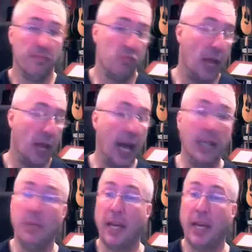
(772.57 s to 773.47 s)

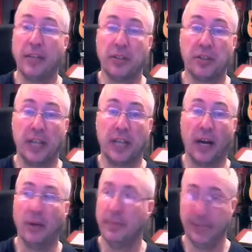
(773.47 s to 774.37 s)
any major
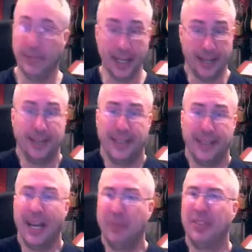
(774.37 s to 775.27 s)
scale? Yeah,
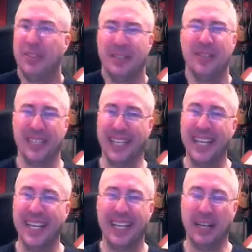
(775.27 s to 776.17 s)
absolutely.
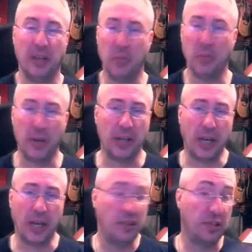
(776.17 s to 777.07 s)
Whether I
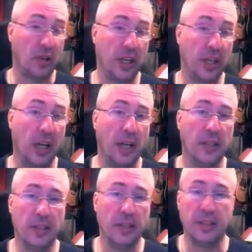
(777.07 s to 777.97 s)
had started
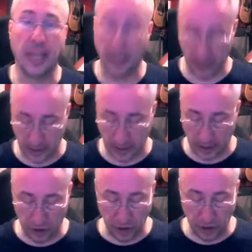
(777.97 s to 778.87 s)
on, say, a
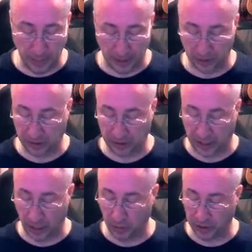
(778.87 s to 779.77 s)
G major
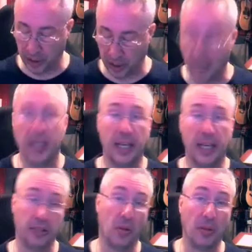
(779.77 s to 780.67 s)
scale, which
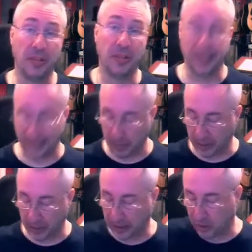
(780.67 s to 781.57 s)
it's almost the same
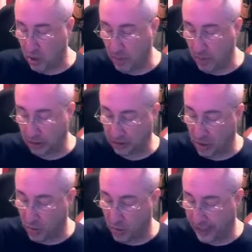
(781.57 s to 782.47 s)
thing. It's almost
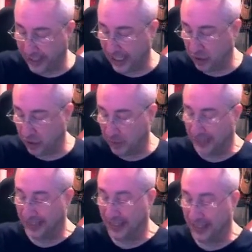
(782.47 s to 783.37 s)
all white keys, but it
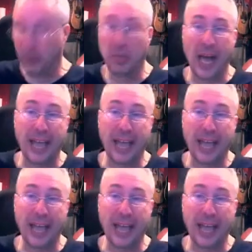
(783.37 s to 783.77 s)
does have a black